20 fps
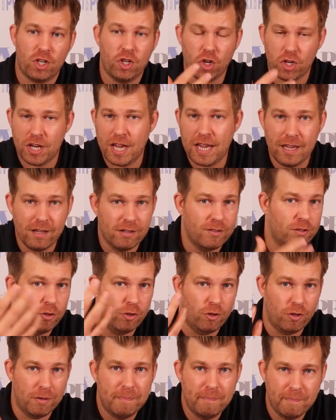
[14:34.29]
cooking
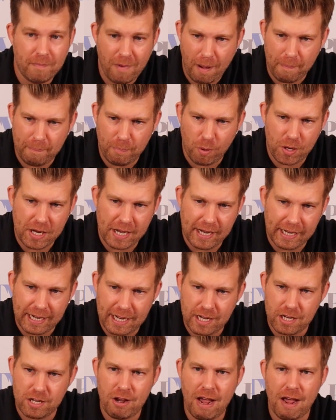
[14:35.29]
or boiling.
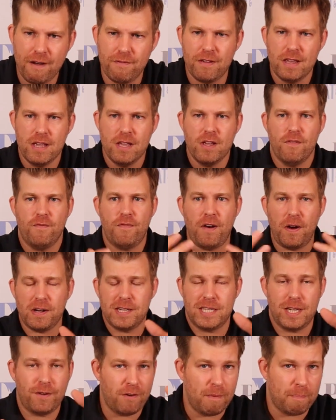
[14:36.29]
And you have
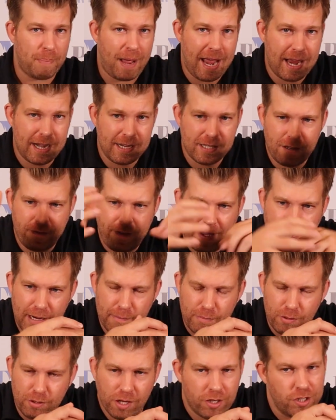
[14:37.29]
various different pans
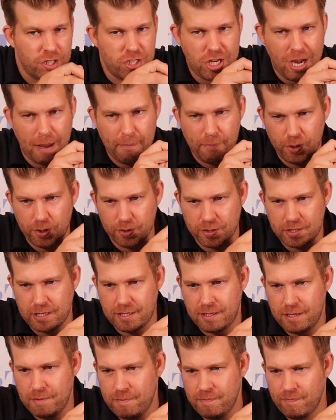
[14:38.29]
available on the Jetboil
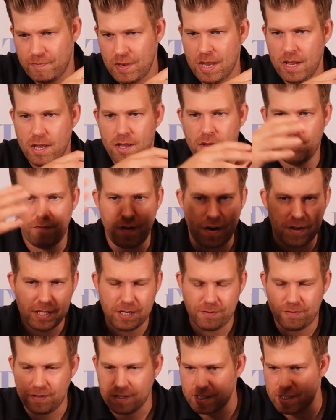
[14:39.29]
system,
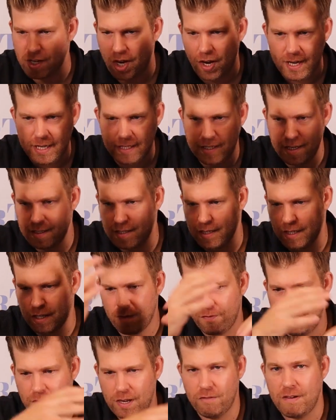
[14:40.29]
various different sizes and
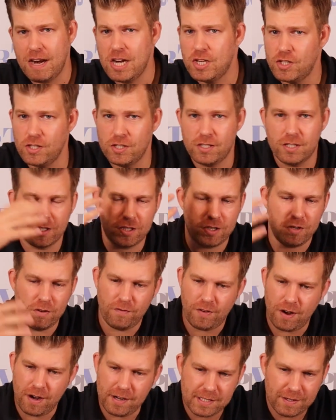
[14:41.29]
configurations to suit
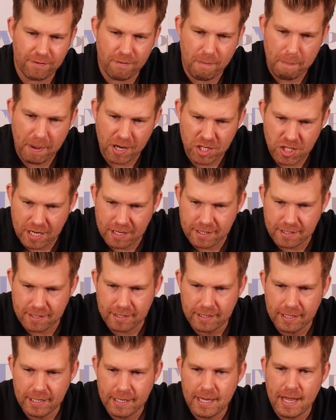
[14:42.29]
various different budgets,
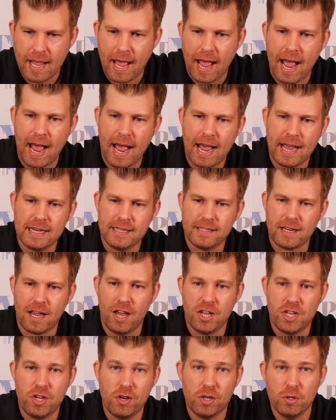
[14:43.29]
and
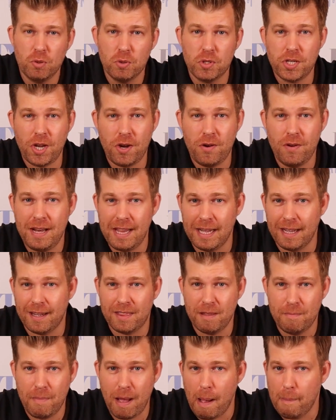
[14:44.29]
you can also link
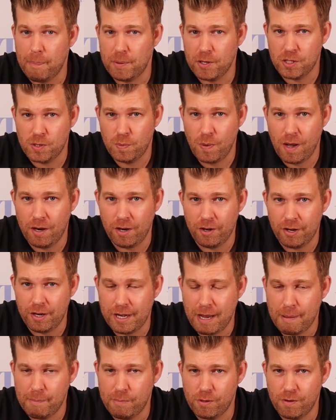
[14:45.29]
them up as well on
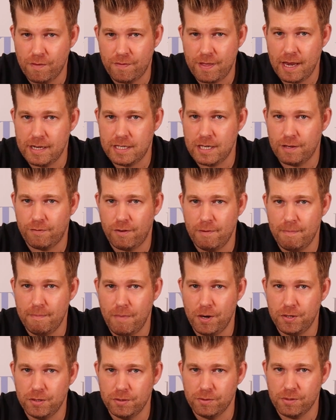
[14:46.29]
a number of their different
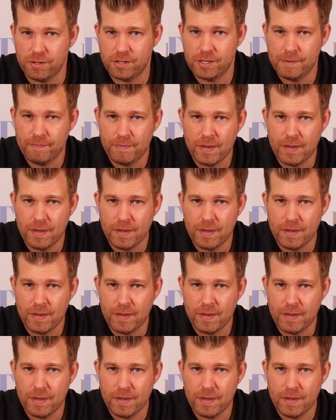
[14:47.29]
models.